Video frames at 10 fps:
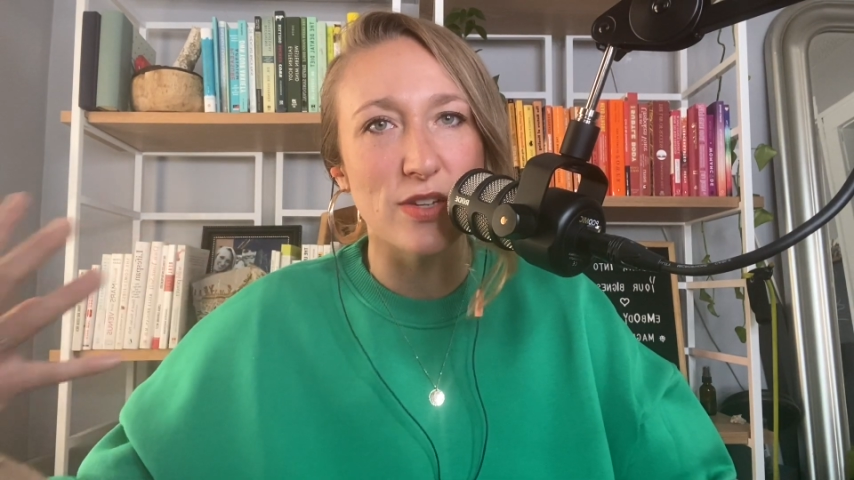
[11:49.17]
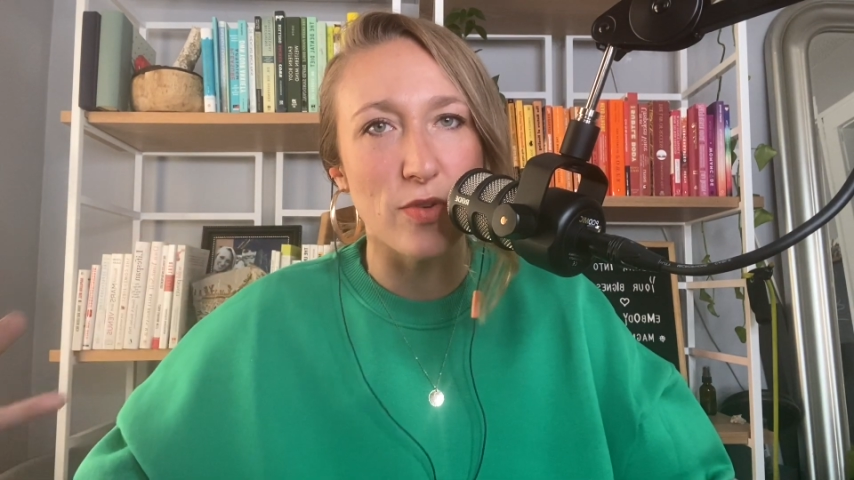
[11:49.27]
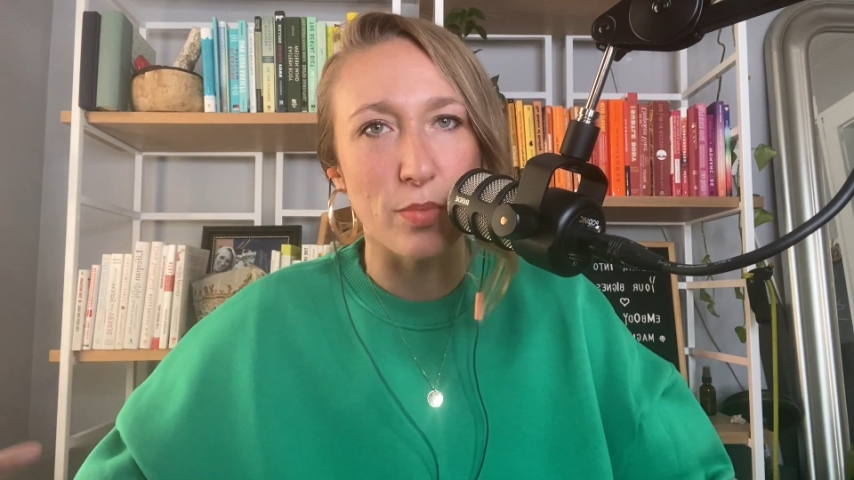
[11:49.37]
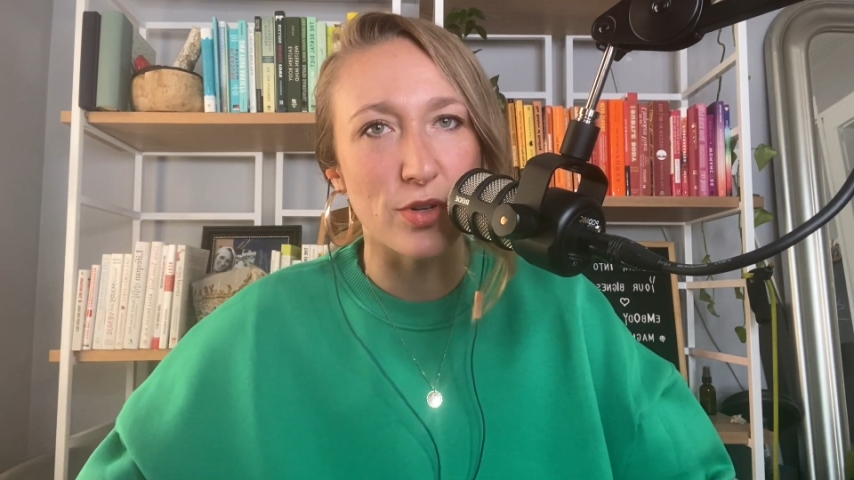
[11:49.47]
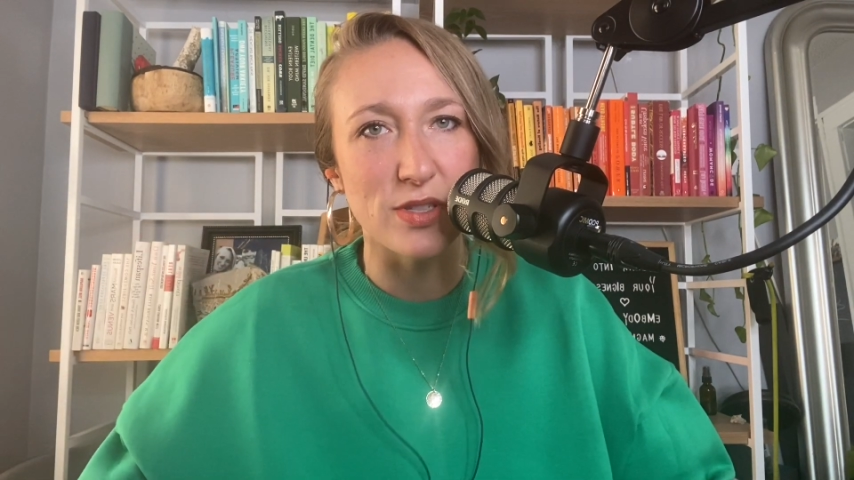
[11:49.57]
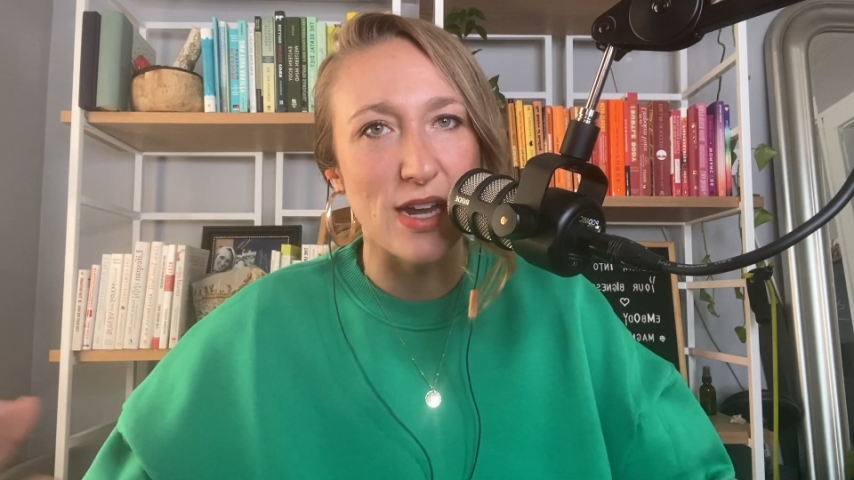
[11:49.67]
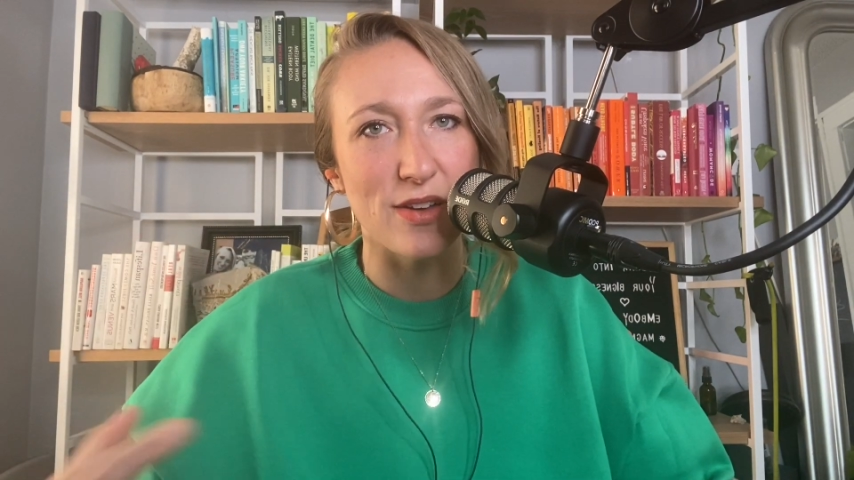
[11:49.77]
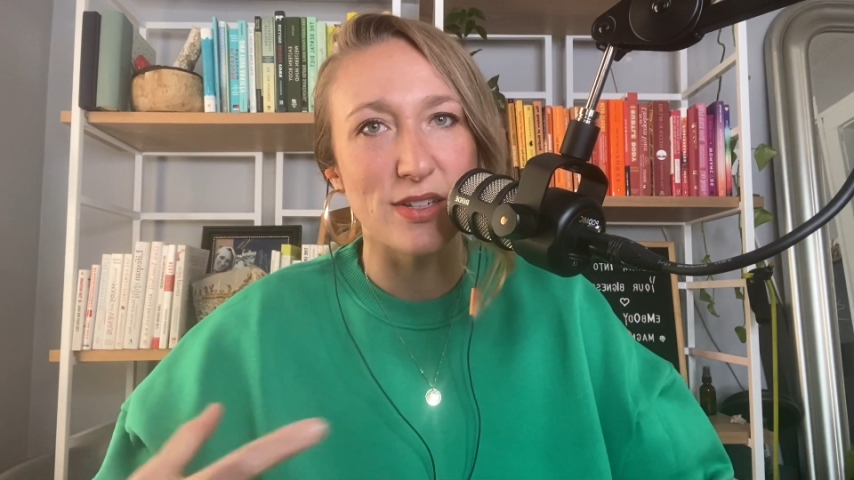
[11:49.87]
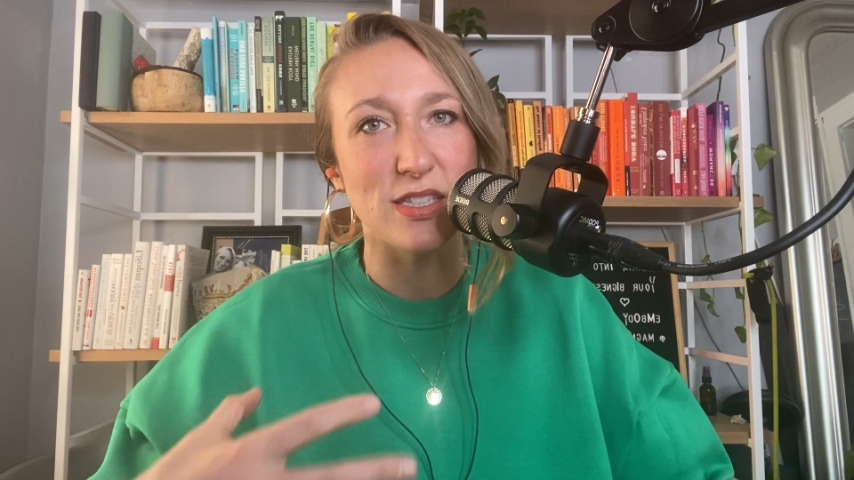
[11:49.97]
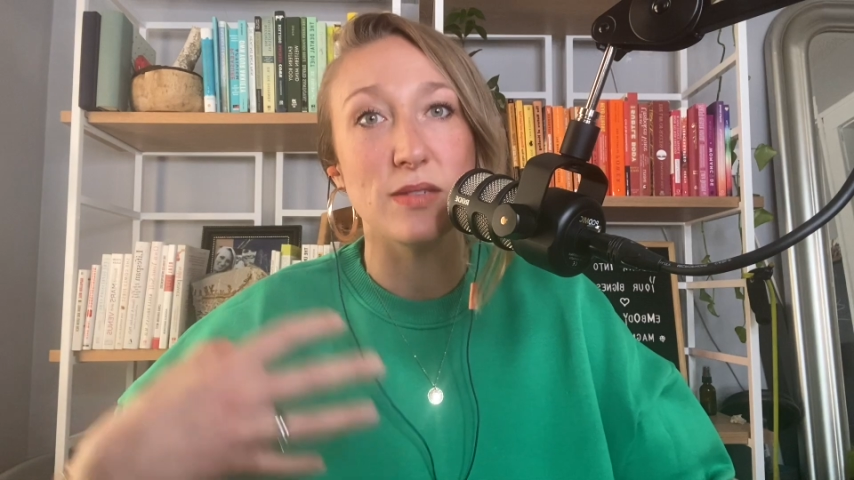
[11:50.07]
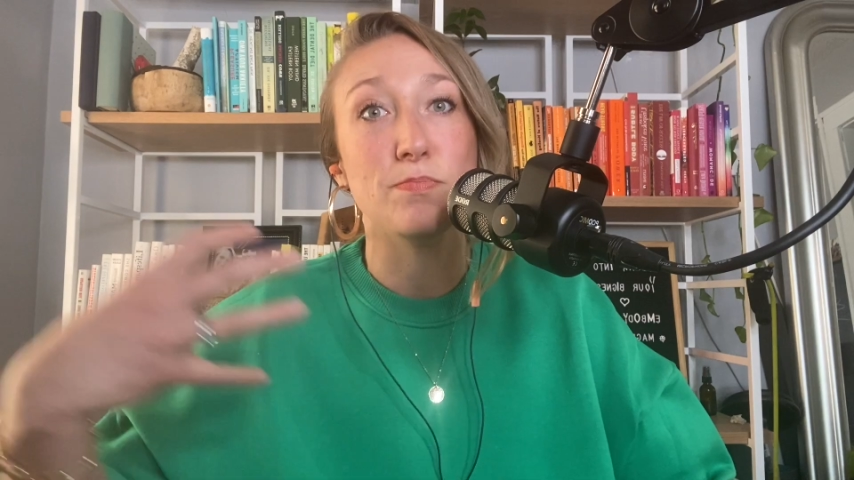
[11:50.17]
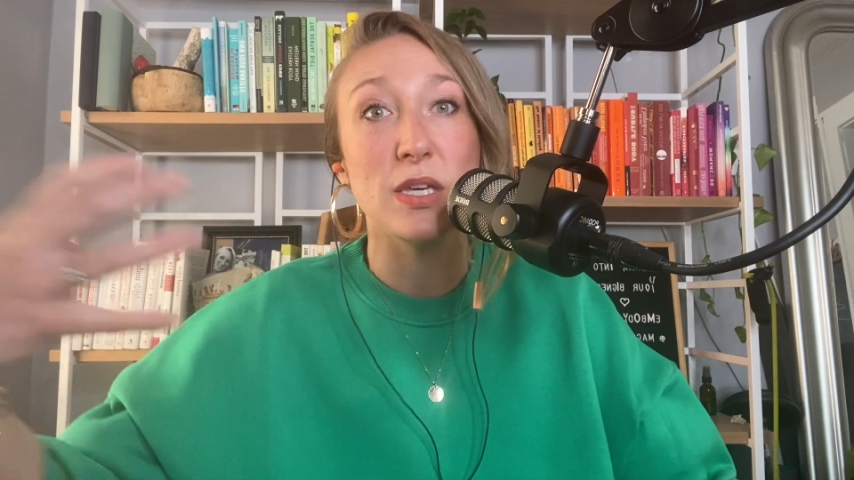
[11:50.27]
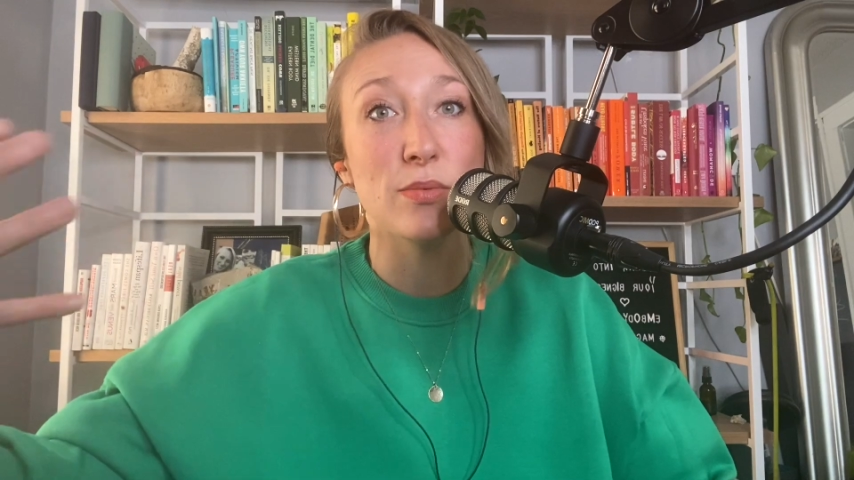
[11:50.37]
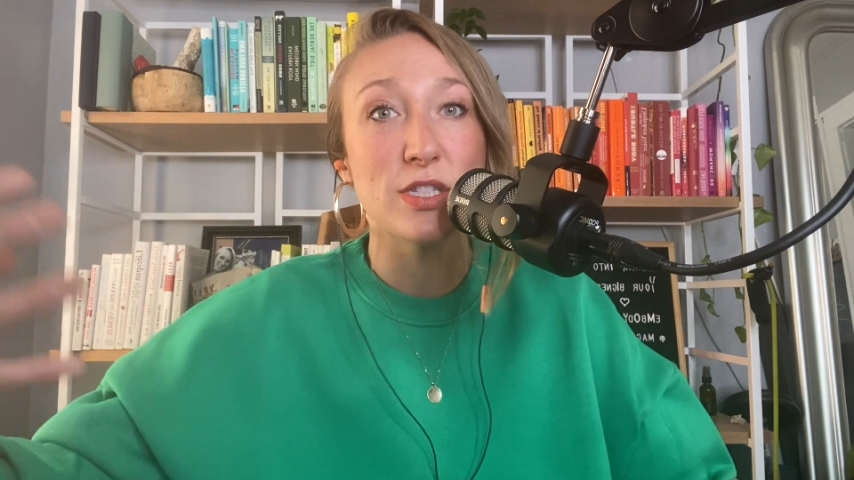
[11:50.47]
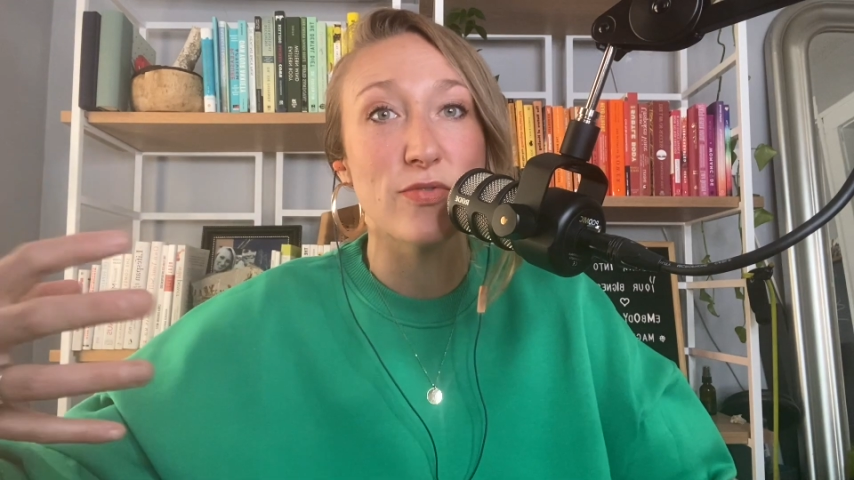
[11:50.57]
different personalities and
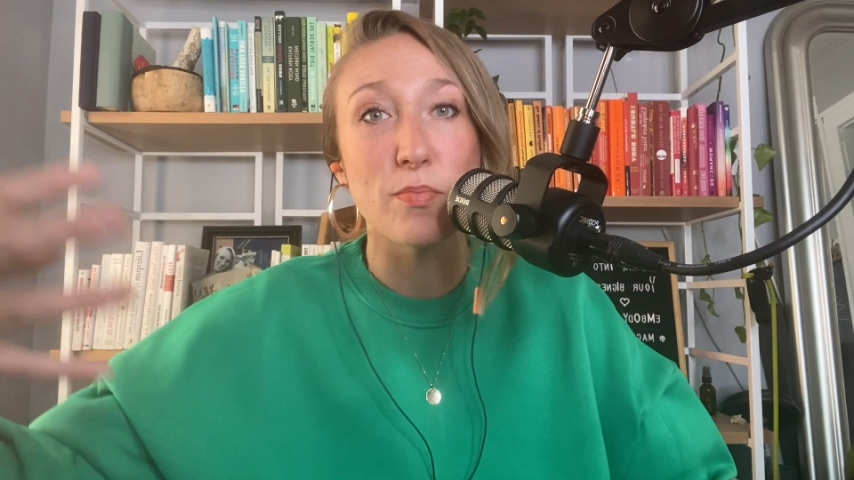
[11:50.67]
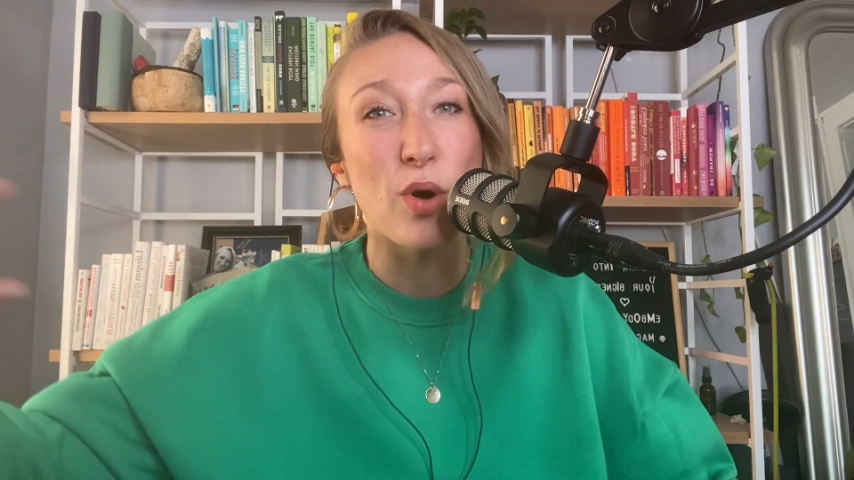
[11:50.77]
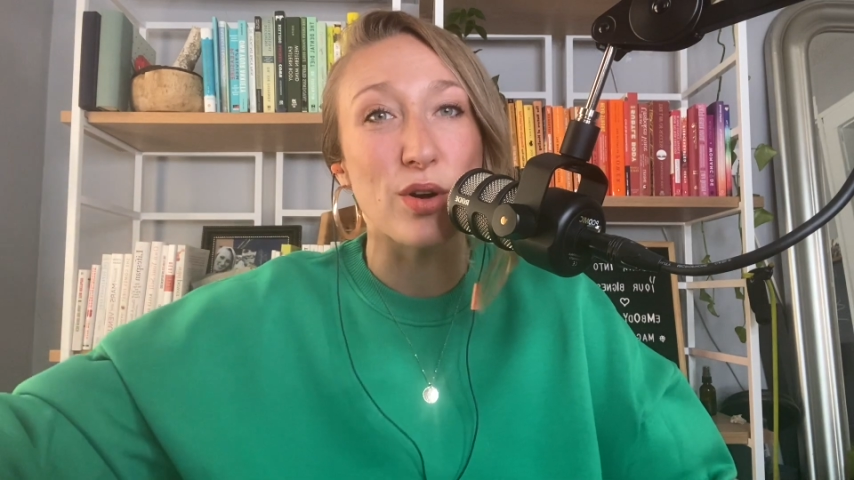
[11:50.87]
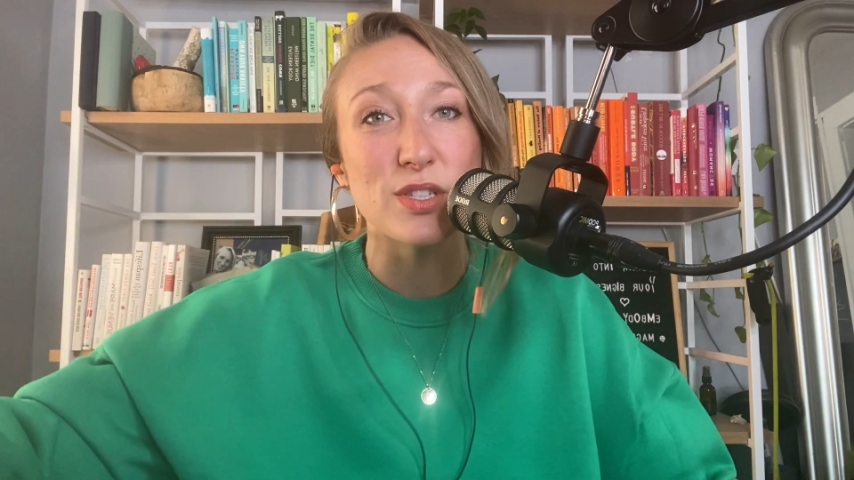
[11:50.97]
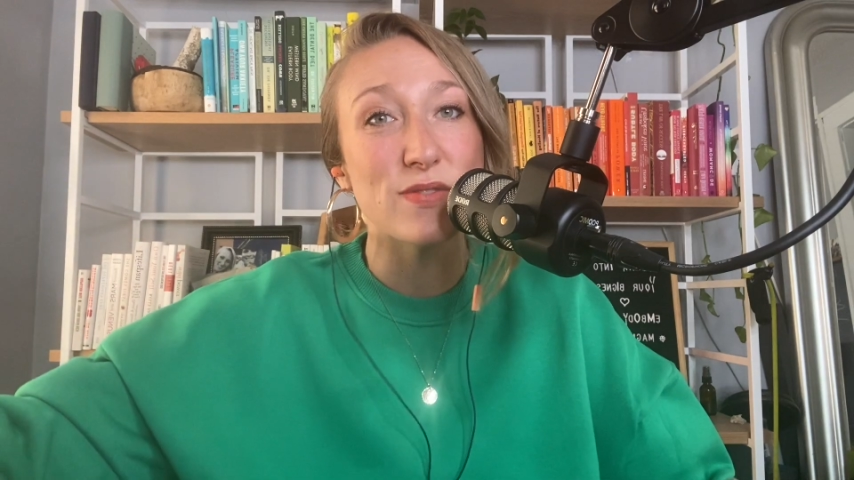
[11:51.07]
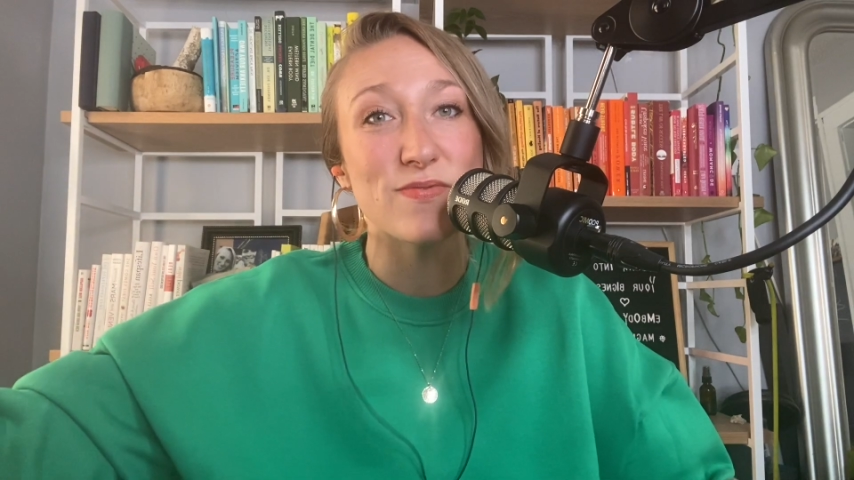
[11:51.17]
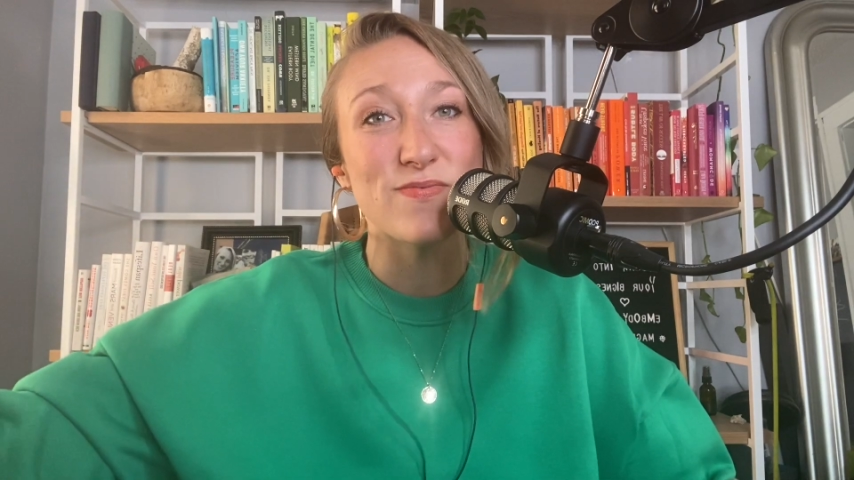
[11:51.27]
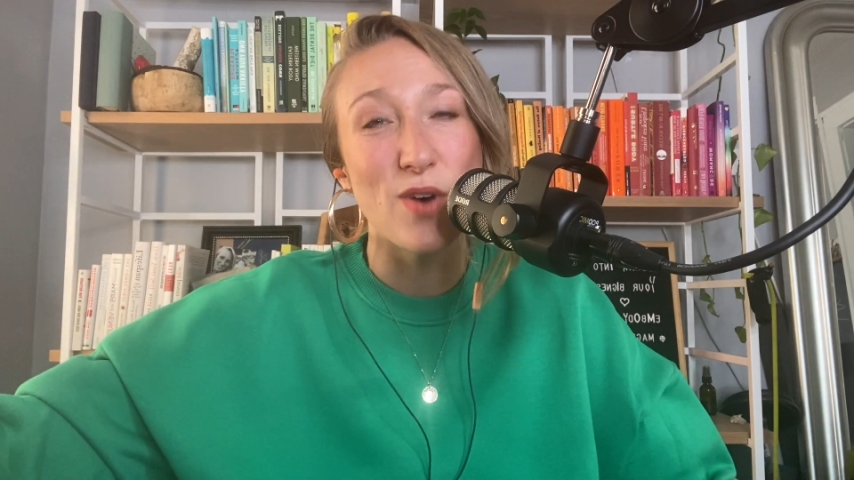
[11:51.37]
be with different parts of